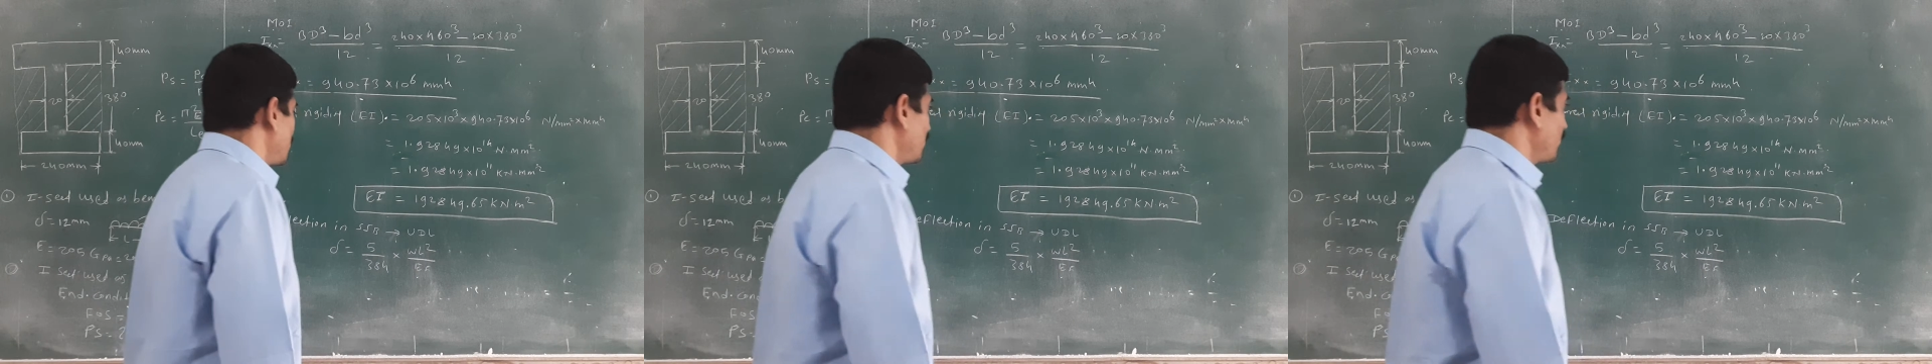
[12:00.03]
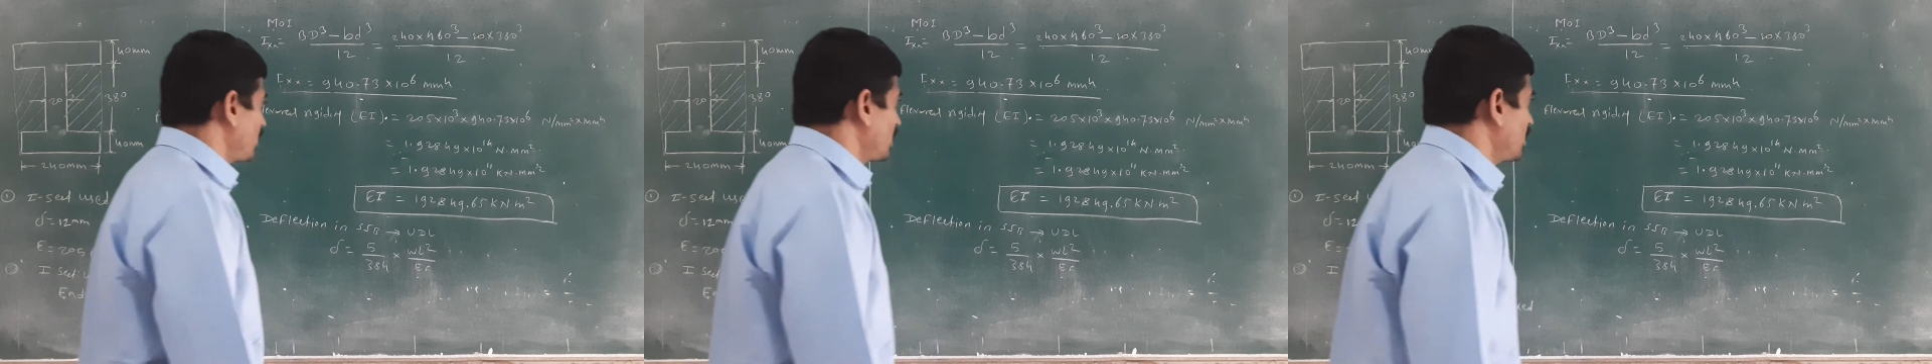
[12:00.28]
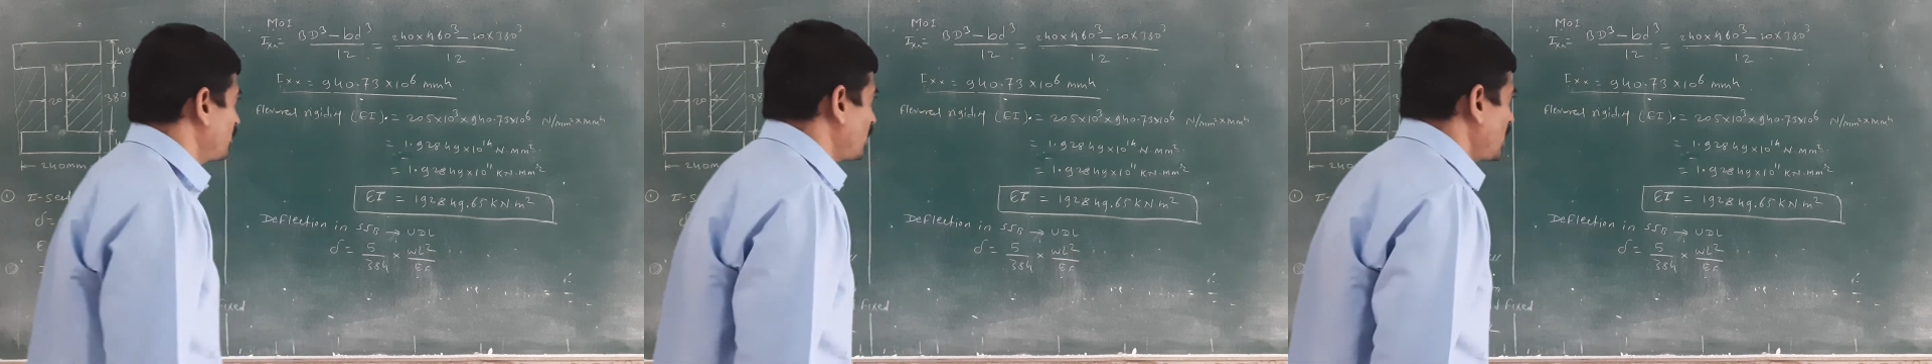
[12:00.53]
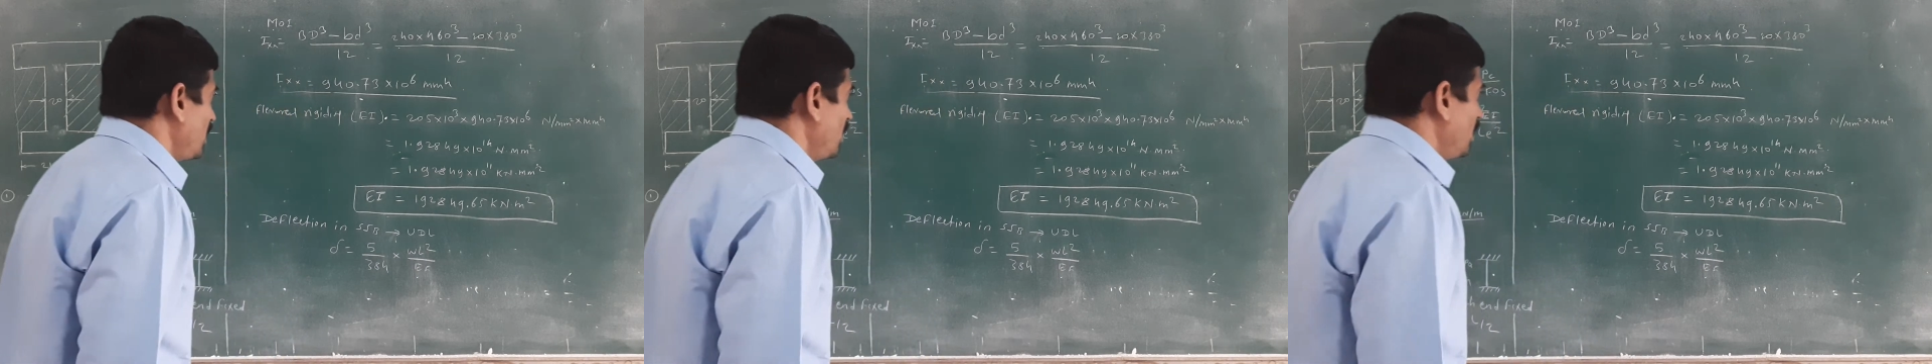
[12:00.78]
divided
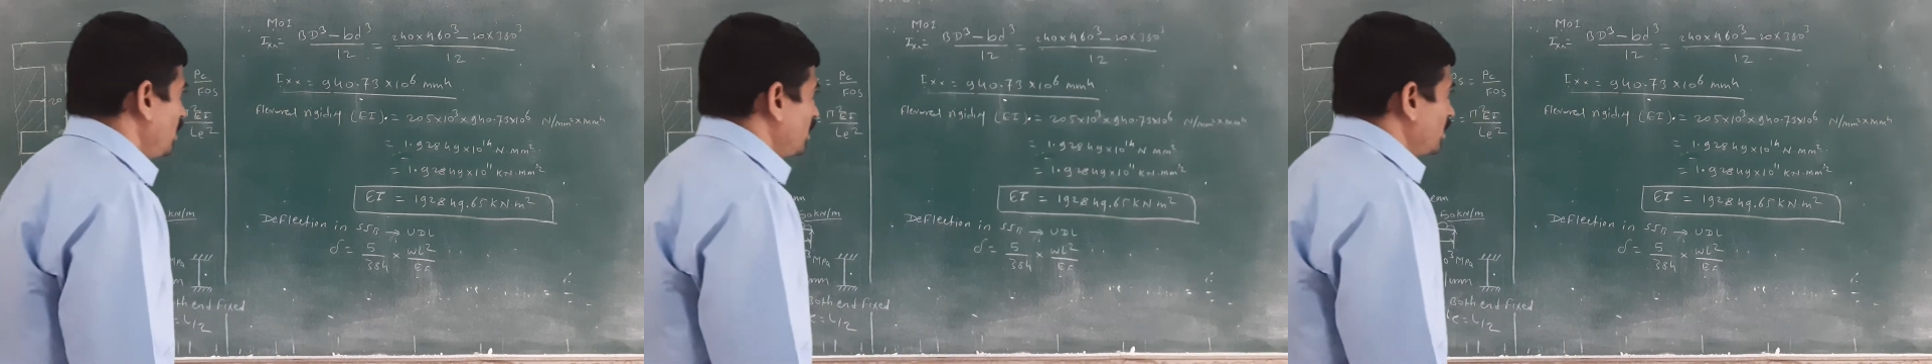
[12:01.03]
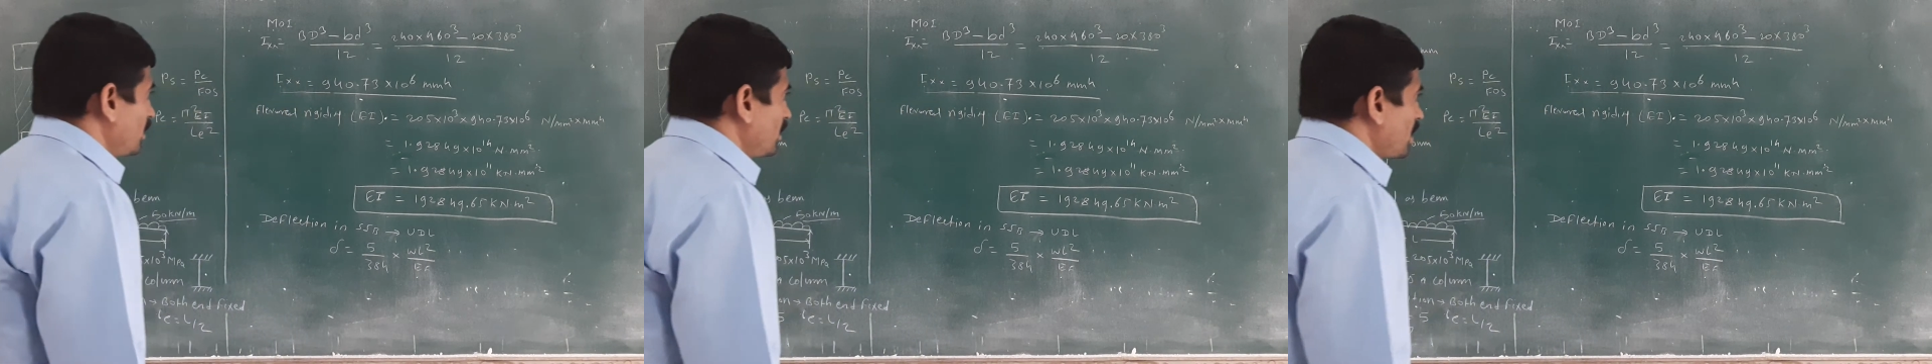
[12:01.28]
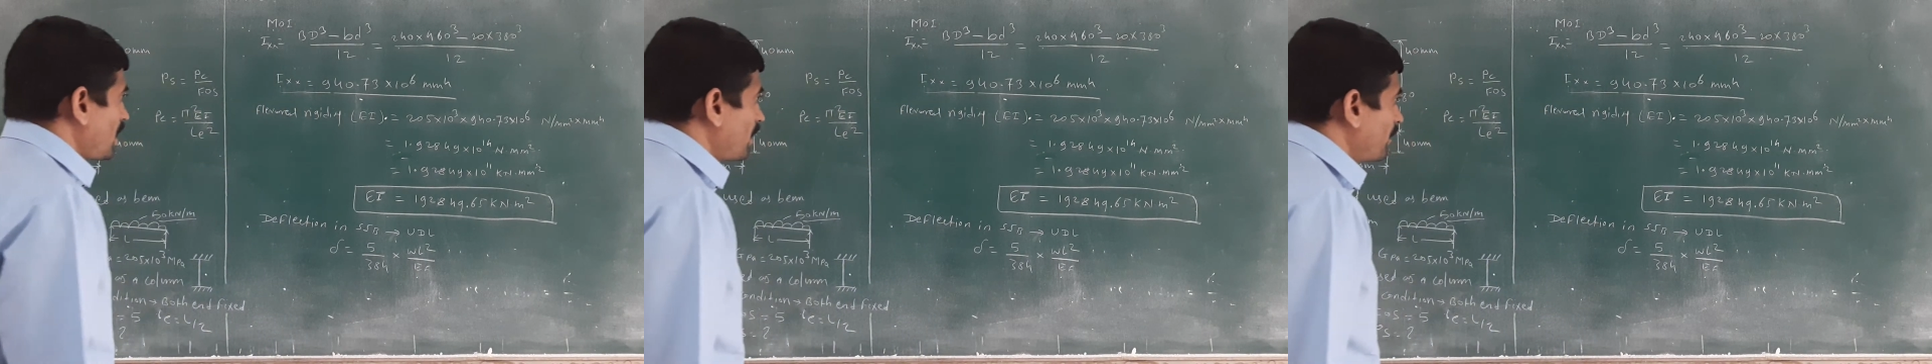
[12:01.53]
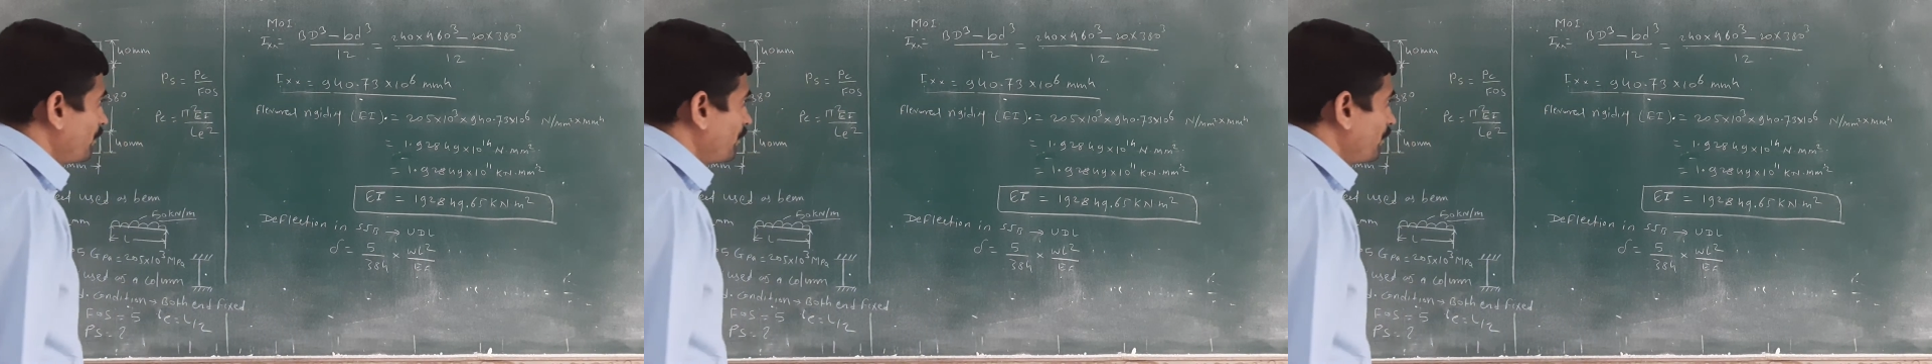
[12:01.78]
by EI.